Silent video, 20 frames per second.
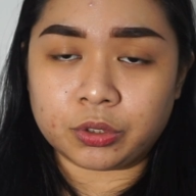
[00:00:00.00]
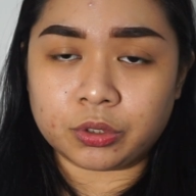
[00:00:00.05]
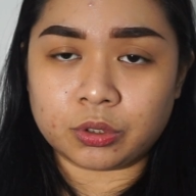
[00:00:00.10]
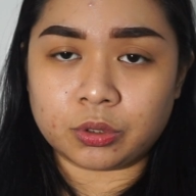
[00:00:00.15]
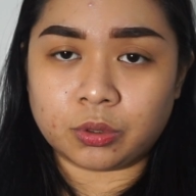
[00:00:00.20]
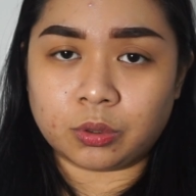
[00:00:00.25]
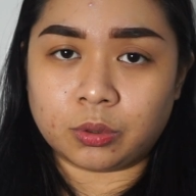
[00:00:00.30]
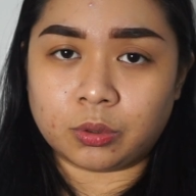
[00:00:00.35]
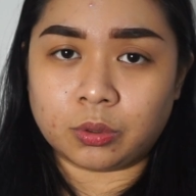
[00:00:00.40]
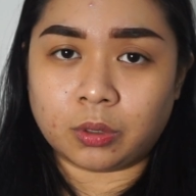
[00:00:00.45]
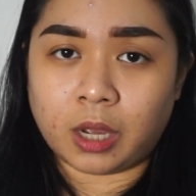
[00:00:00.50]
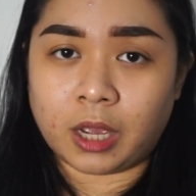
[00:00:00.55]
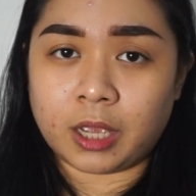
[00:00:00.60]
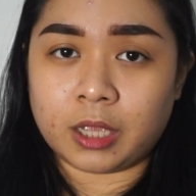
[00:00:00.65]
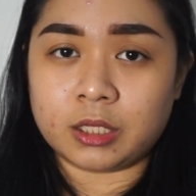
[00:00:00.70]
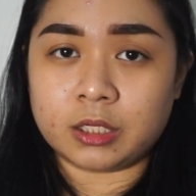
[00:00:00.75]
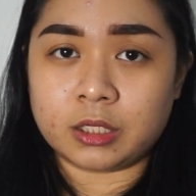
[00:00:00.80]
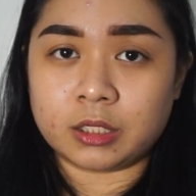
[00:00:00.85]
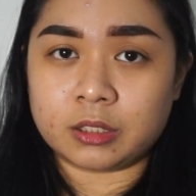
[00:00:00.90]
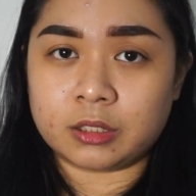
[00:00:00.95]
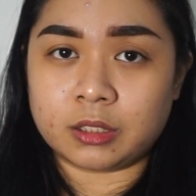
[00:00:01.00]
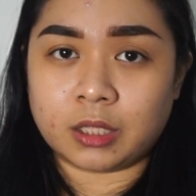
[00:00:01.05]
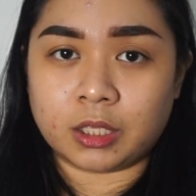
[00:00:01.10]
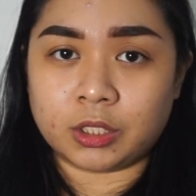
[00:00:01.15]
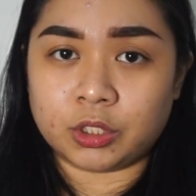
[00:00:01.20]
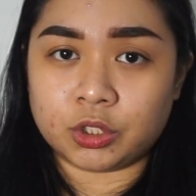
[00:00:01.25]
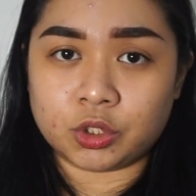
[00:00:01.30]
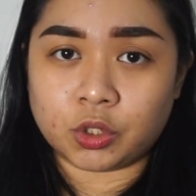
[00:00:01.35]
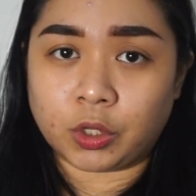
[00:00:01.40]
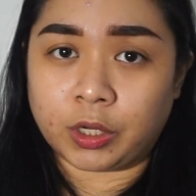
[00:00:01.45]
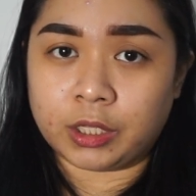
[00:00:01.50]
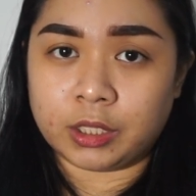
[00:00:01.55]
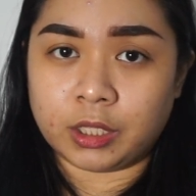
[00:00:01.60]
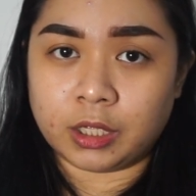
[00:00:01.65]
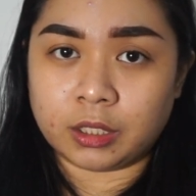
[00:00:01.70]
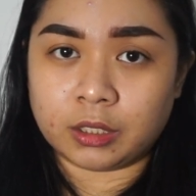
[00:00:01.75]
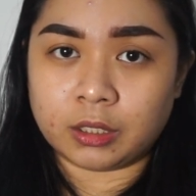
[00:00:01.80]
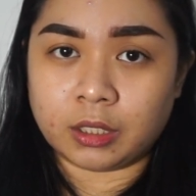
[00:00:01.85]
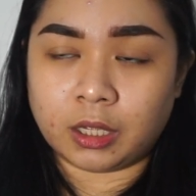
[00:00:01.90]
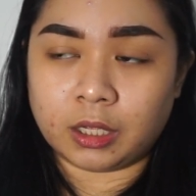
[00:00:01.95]
So, I just enjoyed
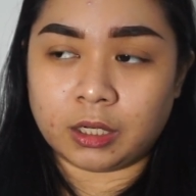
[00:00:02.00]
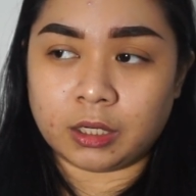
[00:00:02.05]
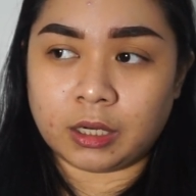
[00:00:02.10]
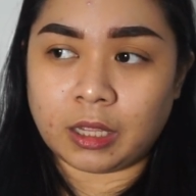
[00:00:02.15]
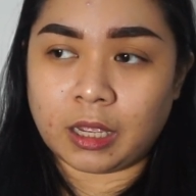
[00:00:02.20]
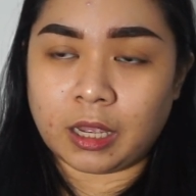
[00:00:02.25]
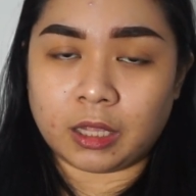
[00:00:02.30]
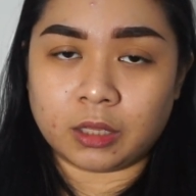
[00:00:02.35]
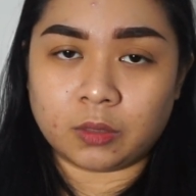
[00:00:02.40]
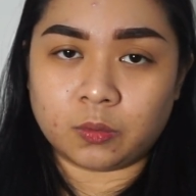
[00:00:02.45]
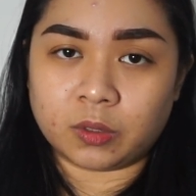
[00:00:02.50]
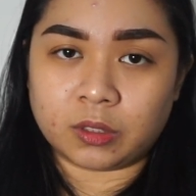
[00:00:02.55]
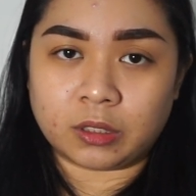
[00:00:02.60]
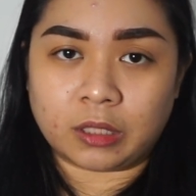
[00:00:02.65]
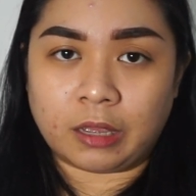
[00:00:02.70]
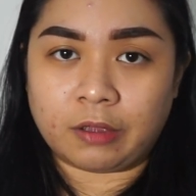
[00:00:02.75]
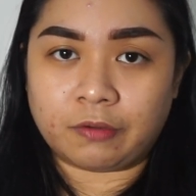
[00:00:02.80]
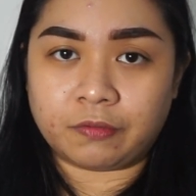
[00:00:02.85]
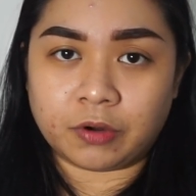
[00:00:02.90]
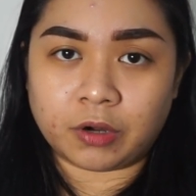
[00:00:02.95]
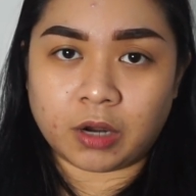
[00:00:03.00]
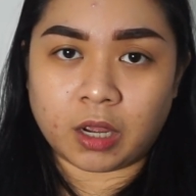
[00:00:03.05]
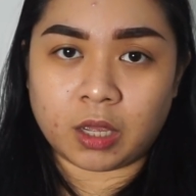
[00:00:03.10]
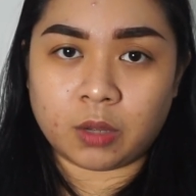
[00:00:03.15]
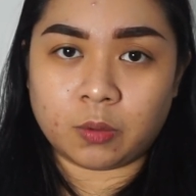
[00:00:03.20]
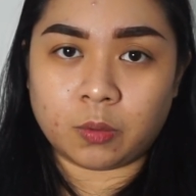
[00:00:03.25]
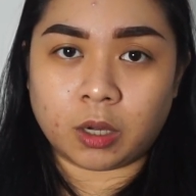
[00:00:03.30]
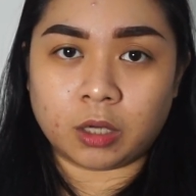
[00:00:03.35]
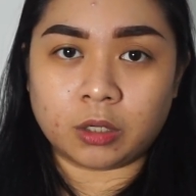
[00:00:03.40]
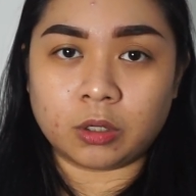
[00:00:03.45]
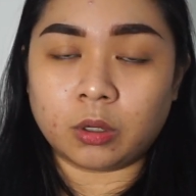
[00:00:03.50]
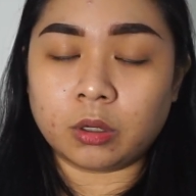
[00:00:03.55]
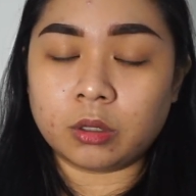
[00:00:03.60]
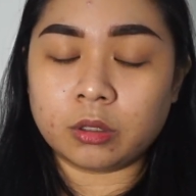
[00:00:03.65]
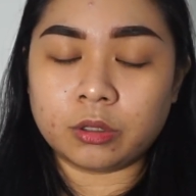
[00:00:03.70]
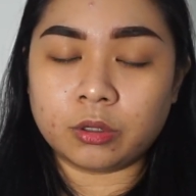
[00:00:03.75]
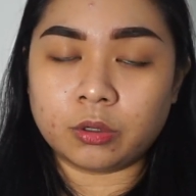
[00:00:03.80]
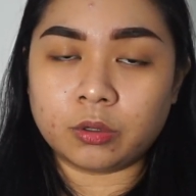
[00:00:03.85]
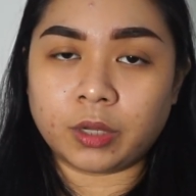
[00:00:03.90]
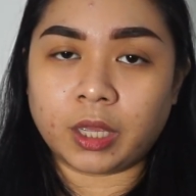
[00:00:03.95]
it and ate whatever I want.
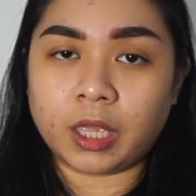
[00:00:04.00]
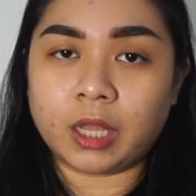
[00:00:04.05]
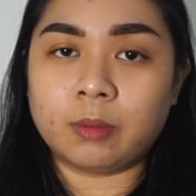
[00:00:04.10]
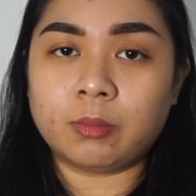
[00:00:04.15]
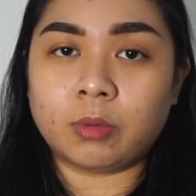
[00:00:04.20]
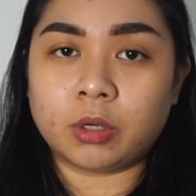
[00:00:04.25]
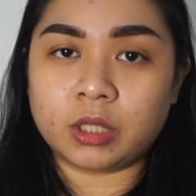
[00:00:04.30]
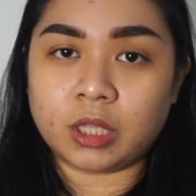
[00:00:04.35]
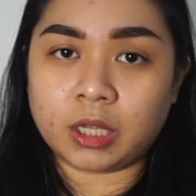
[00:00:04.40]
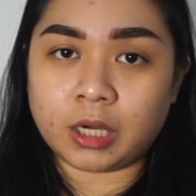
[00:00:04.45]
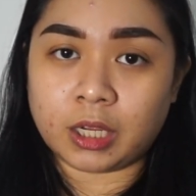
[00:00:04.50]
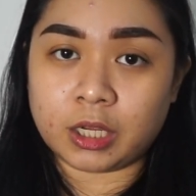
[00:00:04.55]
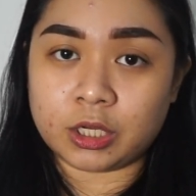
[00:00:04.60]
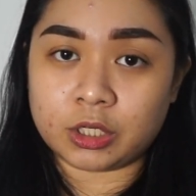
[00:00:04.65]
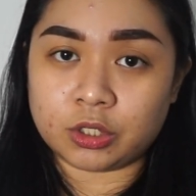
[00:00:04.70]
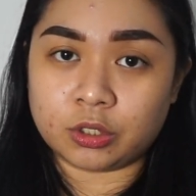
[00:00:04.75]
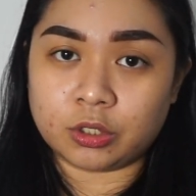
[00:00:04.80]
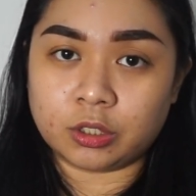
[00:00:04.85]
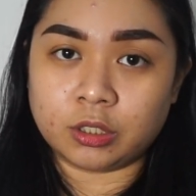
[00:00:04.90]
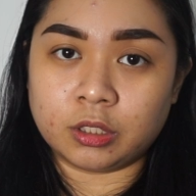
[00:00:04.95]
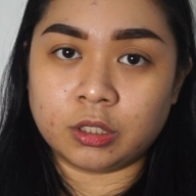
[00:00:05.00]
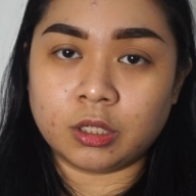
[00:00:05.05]
Although, in moderation.